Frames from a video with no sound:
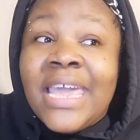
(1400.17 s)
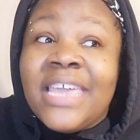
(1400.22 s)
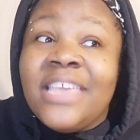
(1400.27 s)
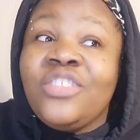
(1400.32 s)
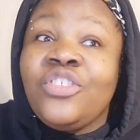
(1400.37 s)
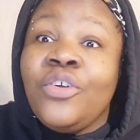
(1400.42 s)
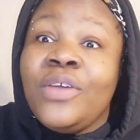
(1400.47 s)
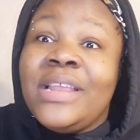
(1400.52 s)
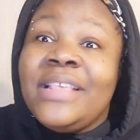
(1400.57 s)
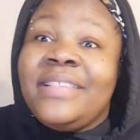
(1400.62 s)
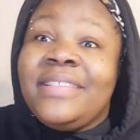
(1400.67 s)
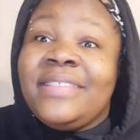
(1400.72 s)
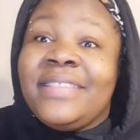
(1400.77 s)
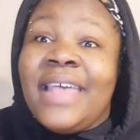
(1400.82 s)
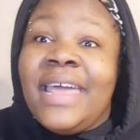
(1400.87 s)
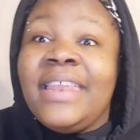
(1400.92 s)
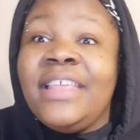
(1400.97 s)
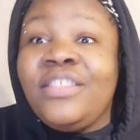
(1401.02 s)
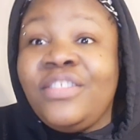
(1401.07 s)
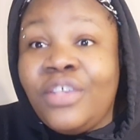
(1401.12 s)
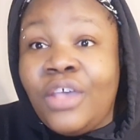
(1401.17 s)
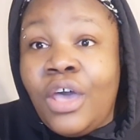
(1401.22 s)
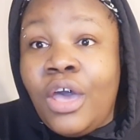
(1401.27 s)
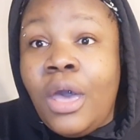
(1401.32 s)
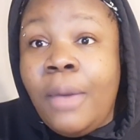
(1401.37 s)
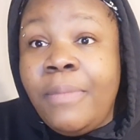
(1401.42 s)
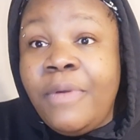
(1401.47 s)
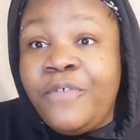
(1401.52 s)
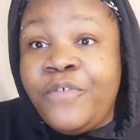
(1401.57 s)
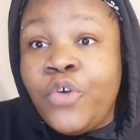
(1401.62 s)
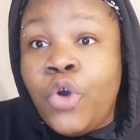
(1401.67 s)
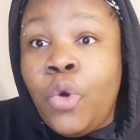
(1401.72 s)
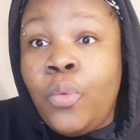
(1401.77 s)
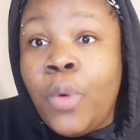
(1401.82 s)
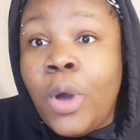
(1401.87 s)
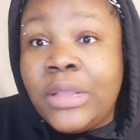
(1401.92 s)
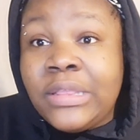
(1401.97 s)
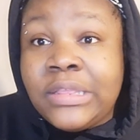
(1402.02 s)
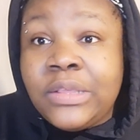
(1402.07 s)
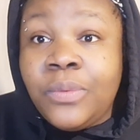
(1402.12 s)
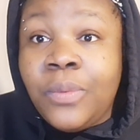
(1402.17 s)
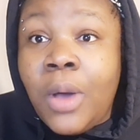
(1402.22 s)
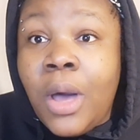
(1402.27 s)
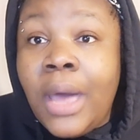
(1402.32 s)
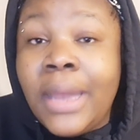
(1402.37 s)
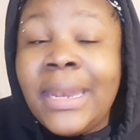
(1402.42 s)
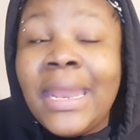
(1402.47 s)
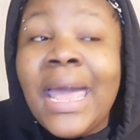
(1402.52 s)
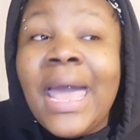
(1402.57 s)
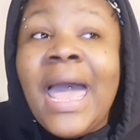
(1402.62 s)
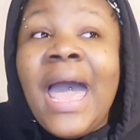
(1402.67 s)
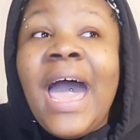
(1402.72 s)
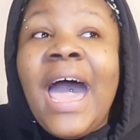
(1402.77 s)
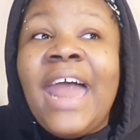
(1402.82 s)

He's already said it to her before one-to-one.